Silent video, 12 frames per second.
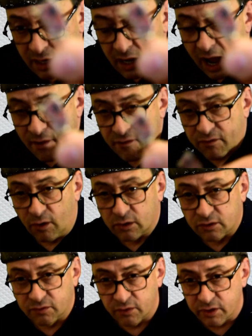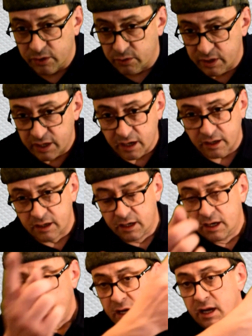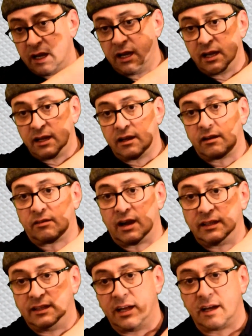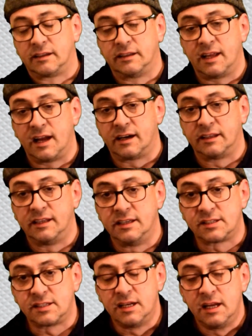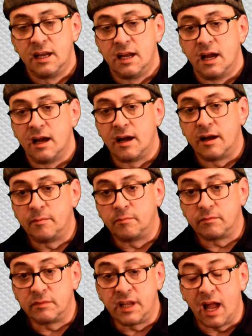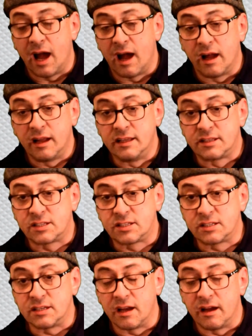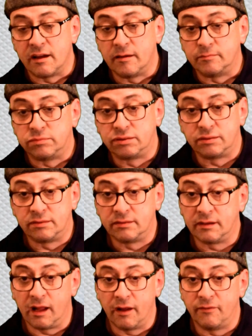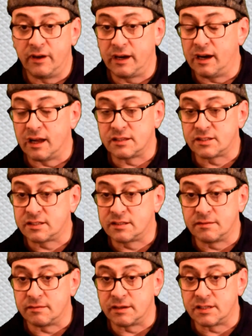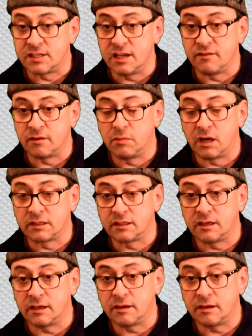I have a photo for you here. Right there. There it is. Yeah, it's a very nice receiver, but